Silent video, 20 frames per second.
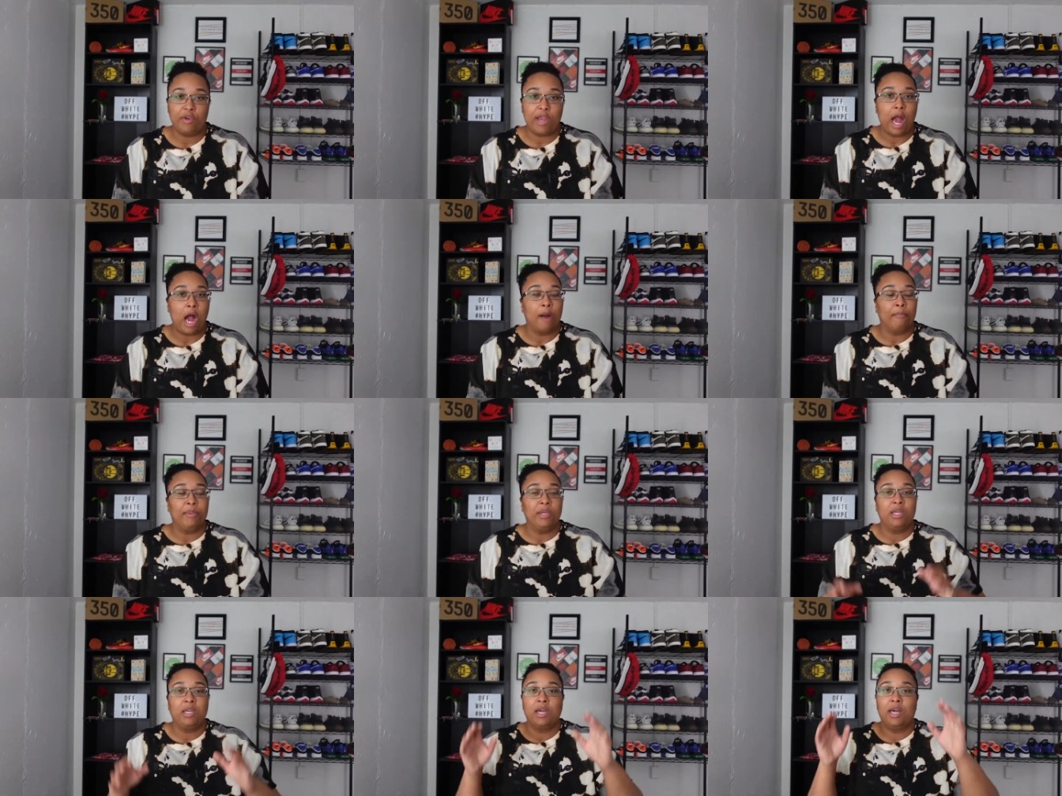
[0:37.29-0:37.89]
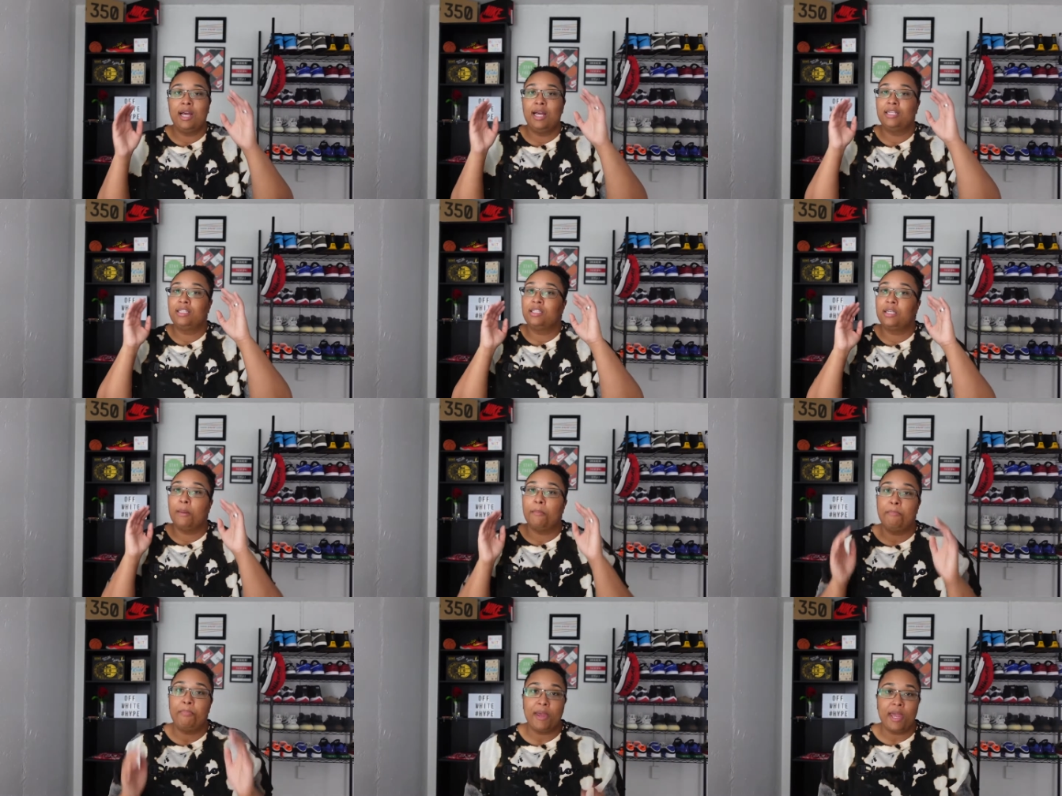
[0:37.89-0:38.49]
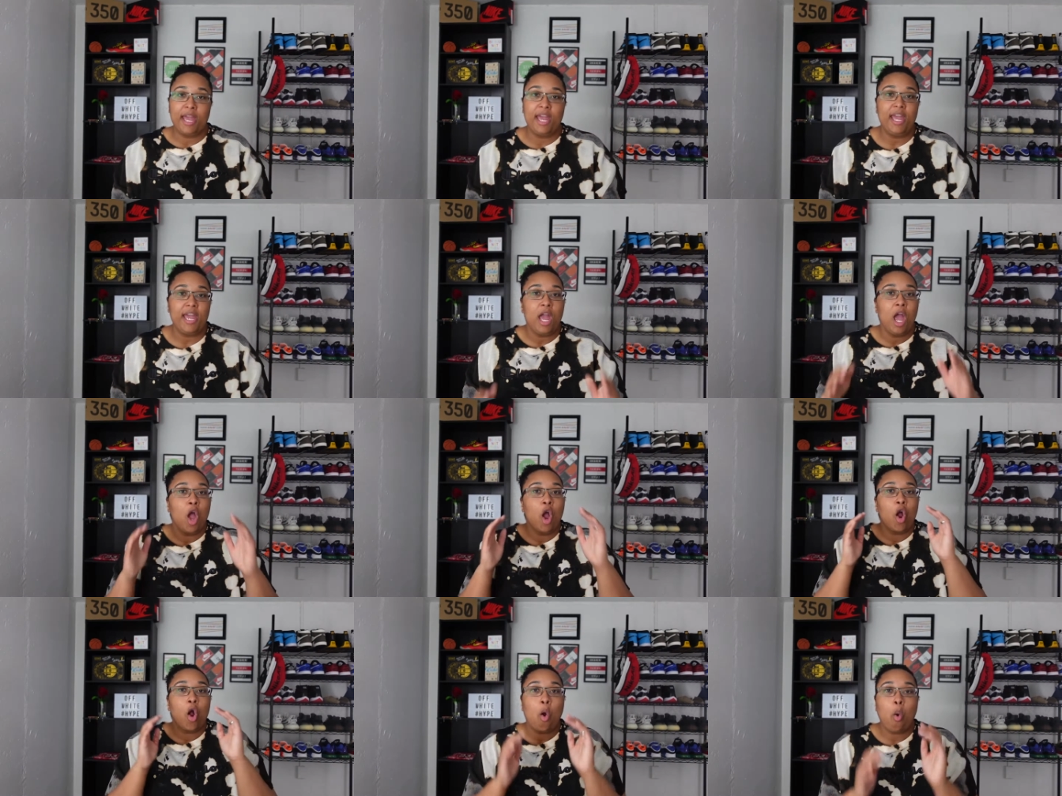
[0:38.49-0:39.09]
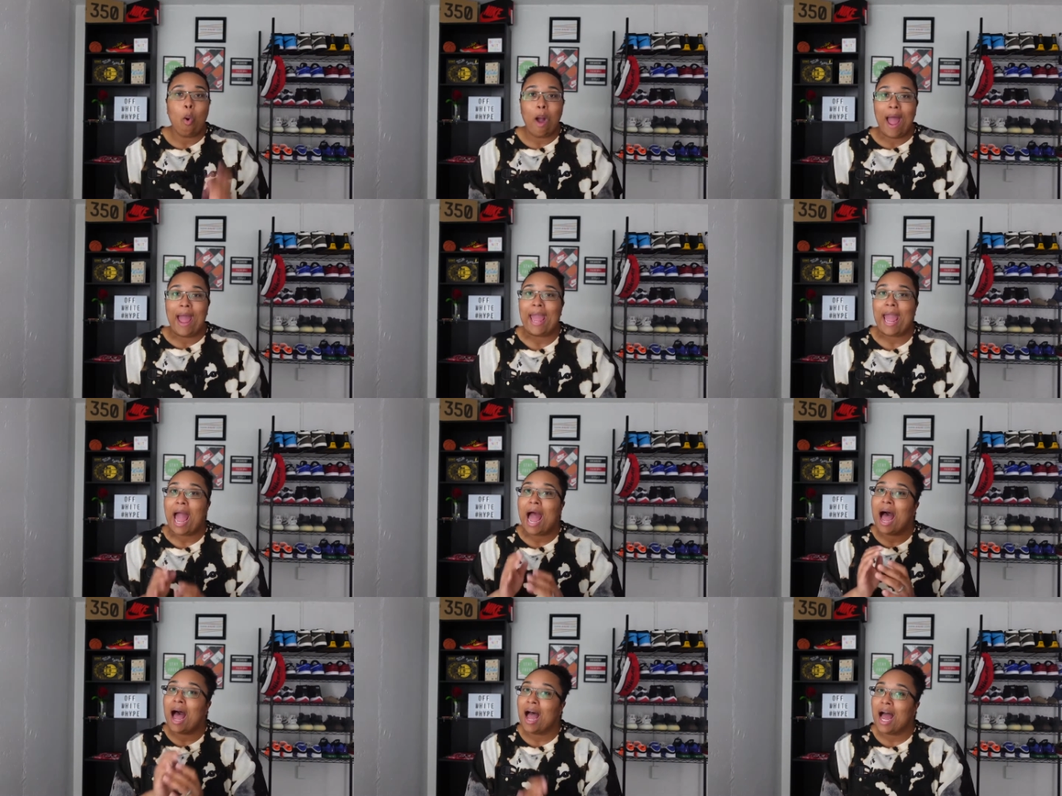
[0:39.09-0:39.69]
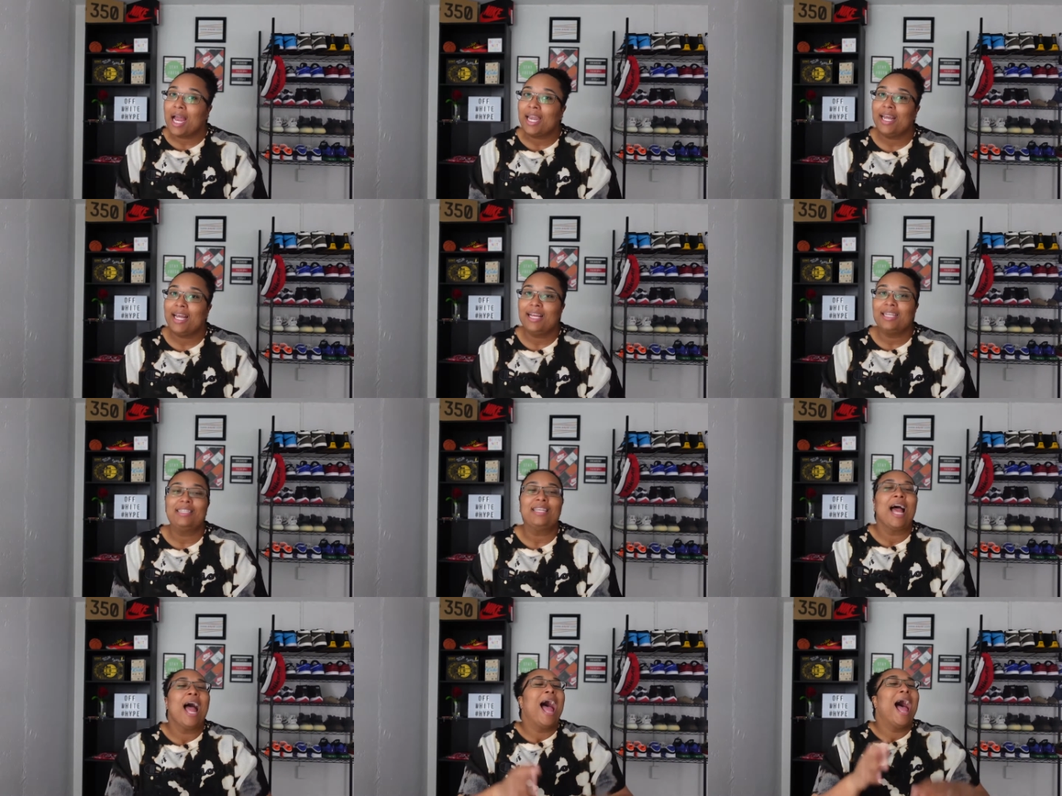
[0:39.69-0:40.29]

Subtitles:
y'all, because to be quite honest,